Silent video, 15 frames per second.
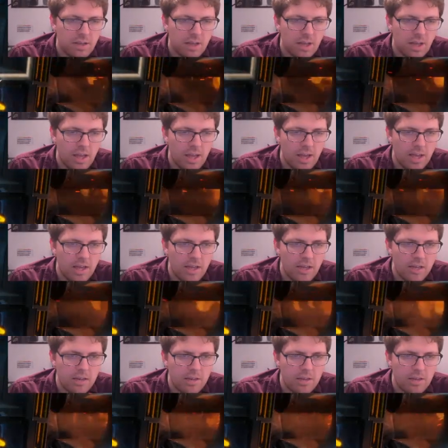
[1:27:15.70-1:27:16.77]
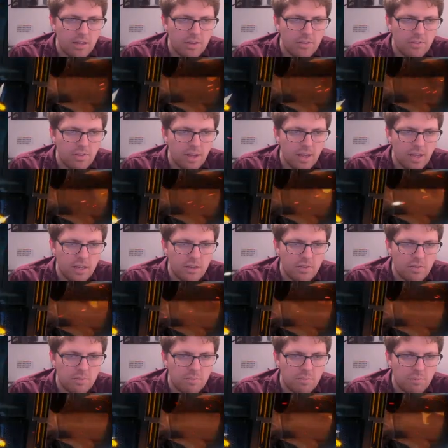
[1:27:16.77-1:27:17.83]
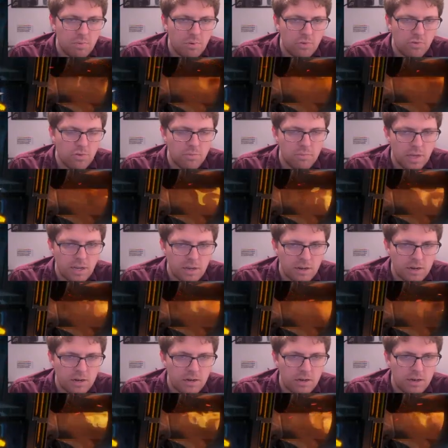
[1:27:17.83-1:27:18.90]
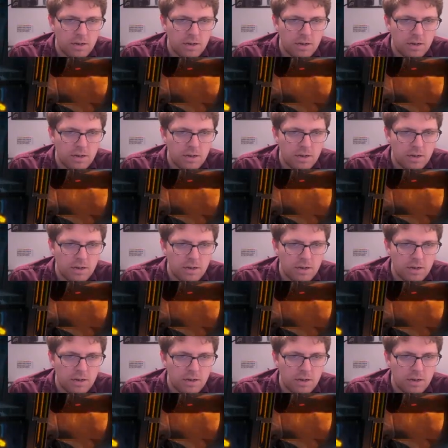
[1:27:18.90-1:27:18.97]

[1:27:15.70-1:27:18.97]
And a second morsel maker.